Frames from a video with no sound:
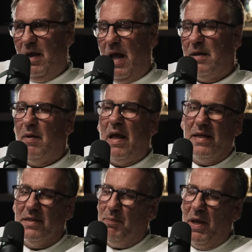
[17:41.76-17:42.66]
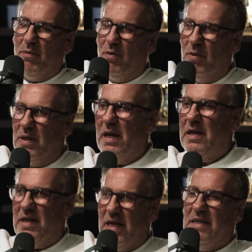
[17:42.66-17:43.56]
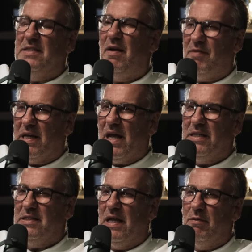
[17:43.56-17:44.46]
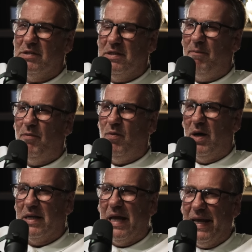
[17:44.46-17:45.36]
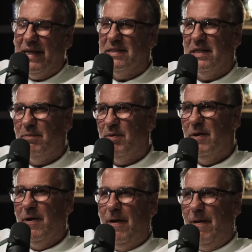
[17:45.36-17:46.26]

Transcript: and he, people could easily have the case that he was number one easily, but